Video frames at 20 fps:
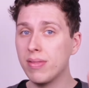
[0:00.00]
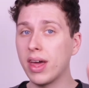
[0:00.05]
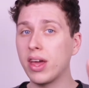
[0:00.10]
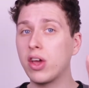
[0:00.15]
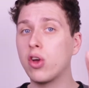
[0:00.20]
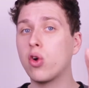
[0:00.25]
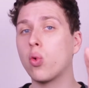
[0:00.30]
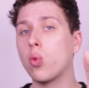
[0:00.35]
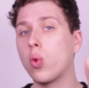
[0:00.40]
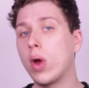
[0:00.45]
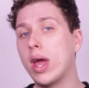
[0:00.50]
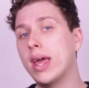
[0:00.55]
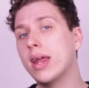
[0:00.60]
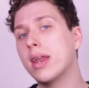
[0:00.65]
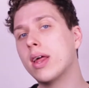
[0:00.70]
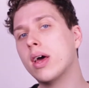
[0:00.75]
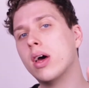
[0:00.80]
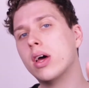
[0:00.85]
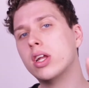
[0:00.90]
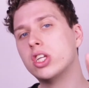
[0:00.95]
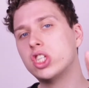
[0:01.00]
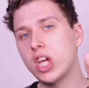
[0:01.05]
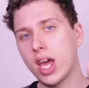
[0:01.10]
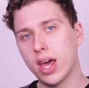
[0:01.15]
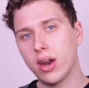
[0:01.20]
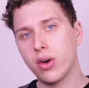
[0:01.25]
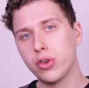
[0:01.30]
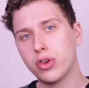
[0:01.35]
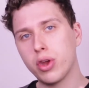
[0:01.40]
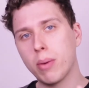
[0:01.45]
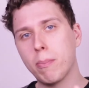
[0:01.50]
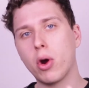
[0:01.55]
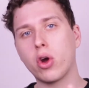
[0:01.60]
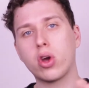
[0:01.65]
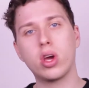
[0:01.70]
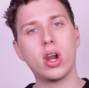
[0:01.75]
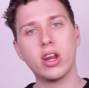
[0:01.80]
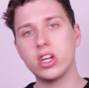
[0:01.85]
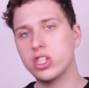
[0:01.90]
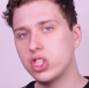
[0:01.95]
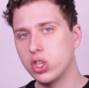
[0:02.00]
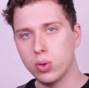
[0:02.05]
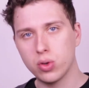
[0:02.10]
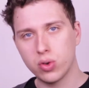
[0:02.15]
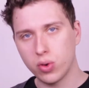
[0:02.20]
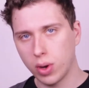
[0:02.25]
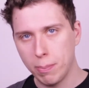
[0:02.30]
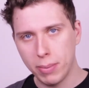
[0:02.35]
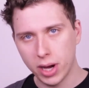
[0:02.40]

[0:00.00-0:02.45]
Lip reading: that great channel to market on a shoestring